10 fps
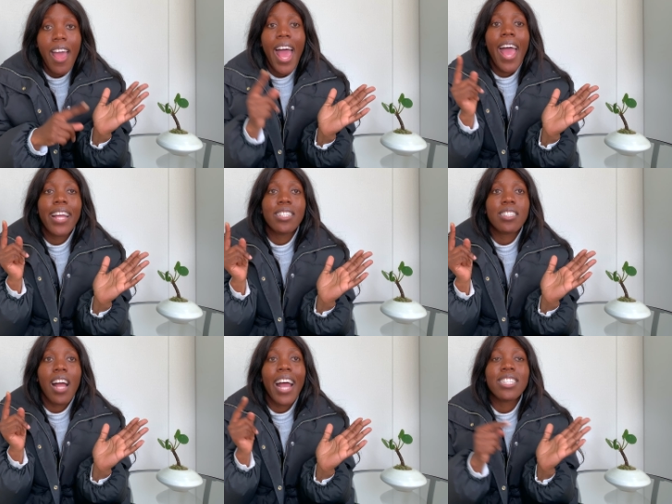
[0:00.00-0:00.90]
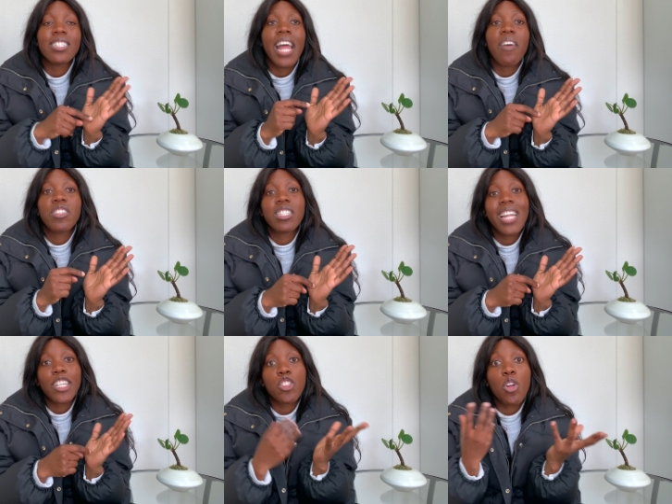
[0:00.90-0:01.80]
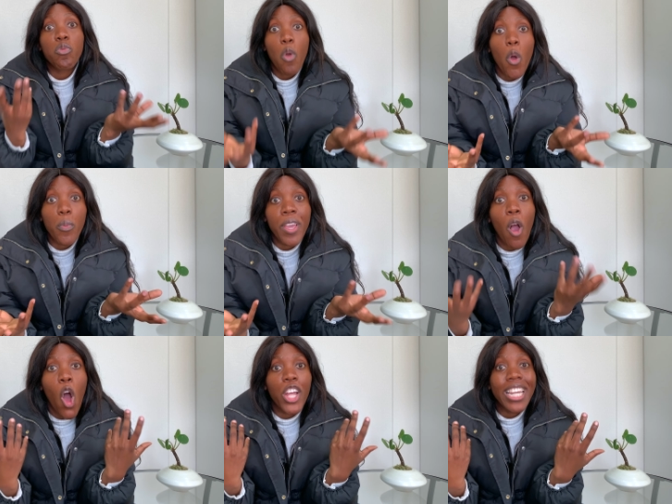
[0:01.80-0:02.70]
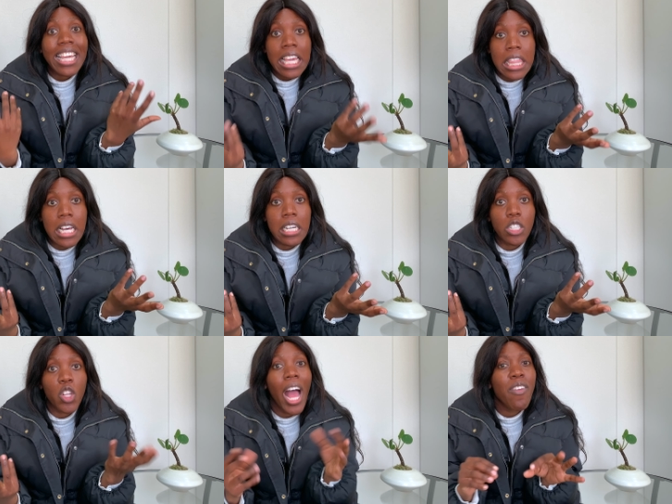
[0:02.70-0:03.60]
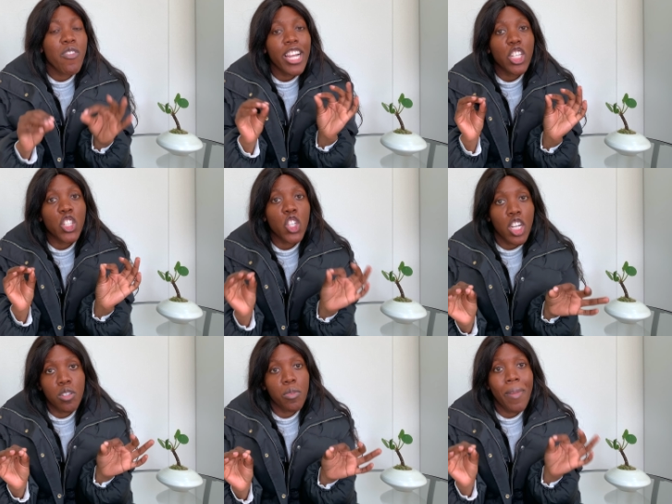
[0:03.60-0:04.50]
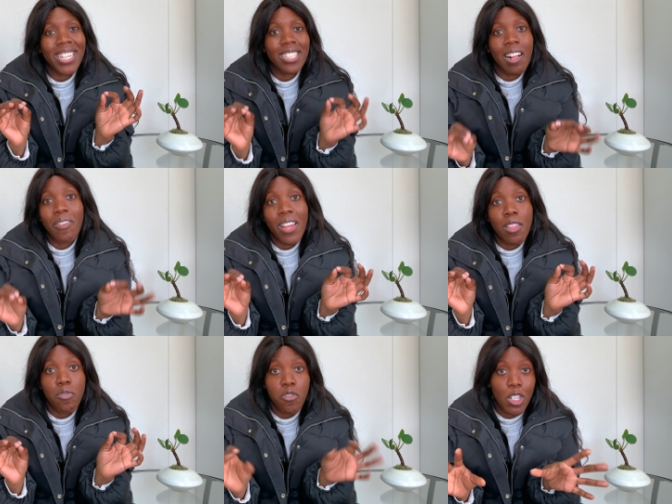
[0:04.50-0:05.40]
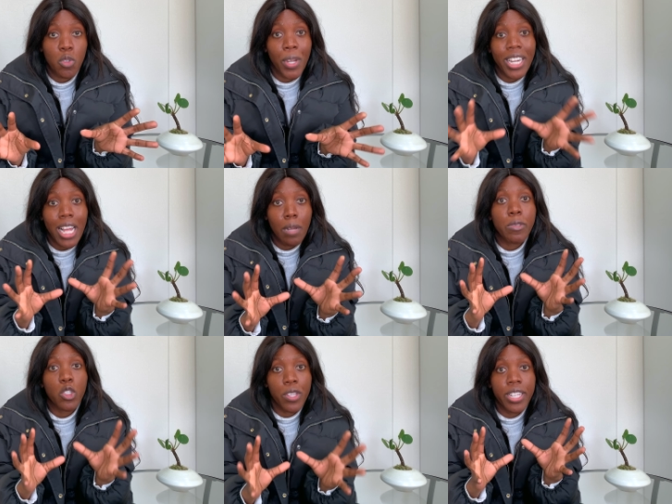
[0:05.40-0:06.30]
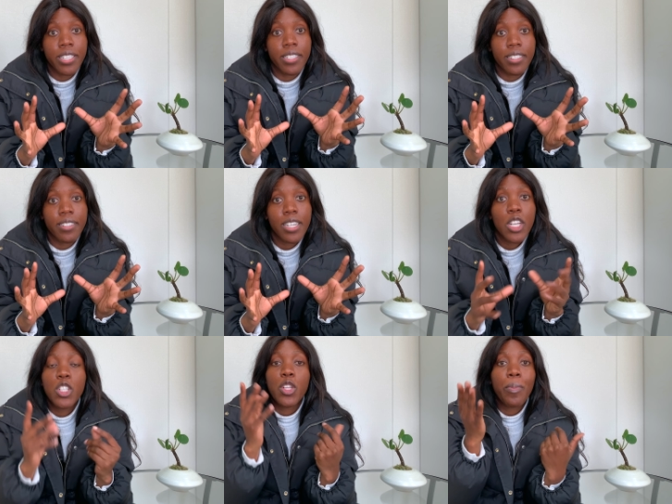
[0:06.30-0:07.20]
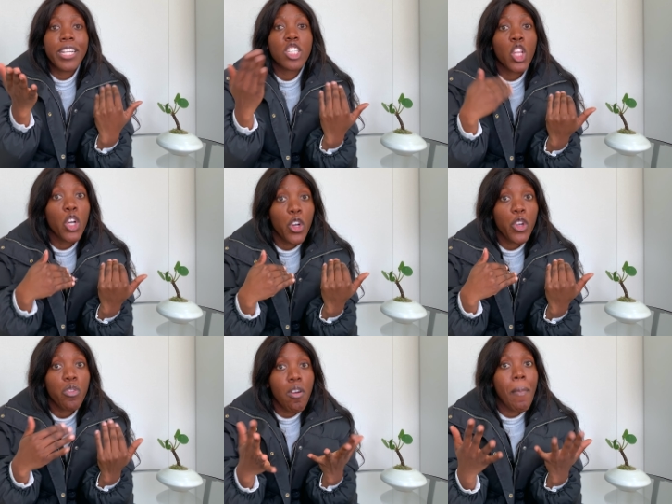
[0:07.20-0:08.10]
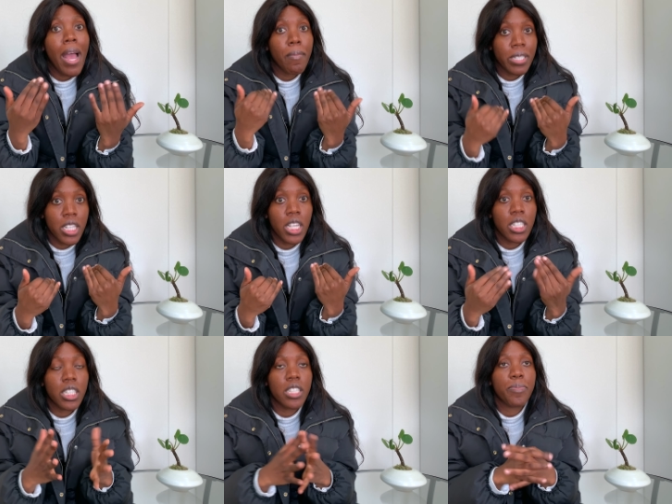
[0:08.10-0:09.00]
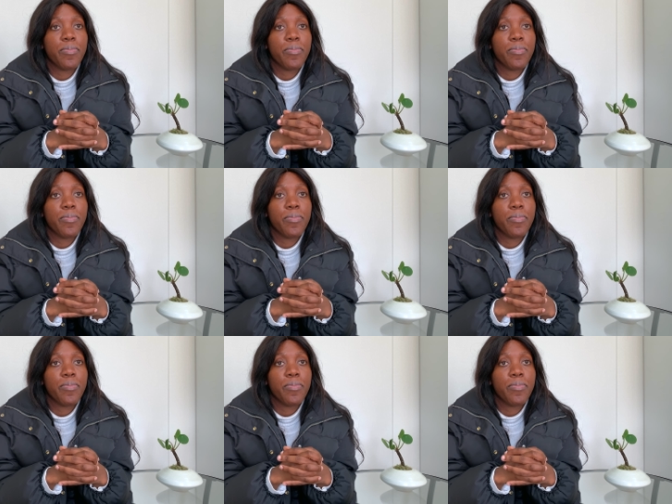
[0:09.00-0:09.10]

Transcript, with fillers: And I didn't have international roaming on either. So I really shot myself in the foot when it comes to this. So please learn from my mistakes.